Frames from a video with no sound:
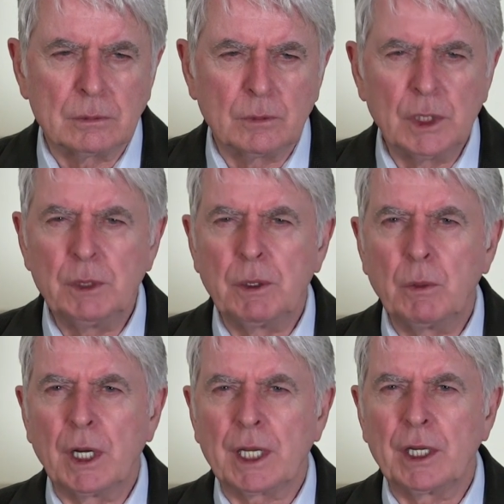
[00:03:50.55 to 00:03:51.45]
will you be
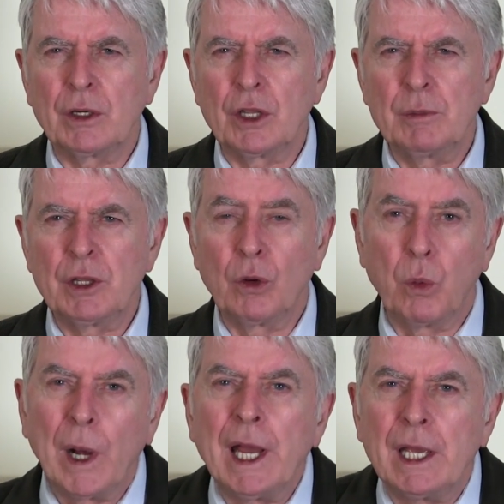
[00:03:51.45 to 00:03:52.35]
working on them in the
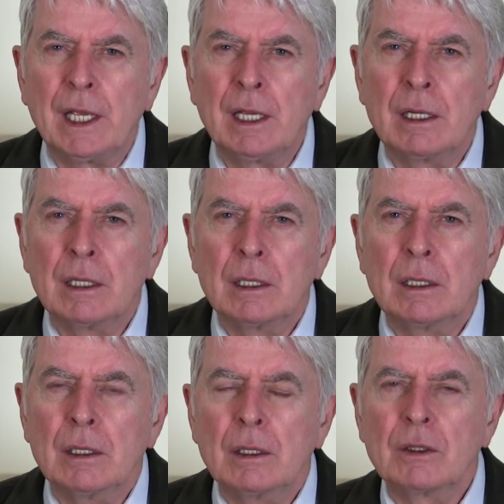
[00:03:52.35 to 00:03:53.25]
way
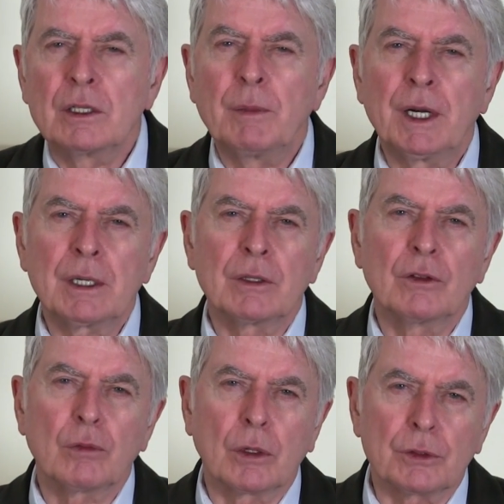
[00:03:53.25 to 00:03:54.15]
that
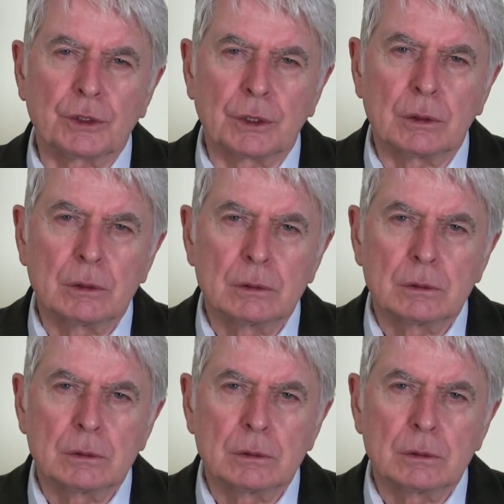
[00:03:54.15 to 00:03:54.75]
Americans want to,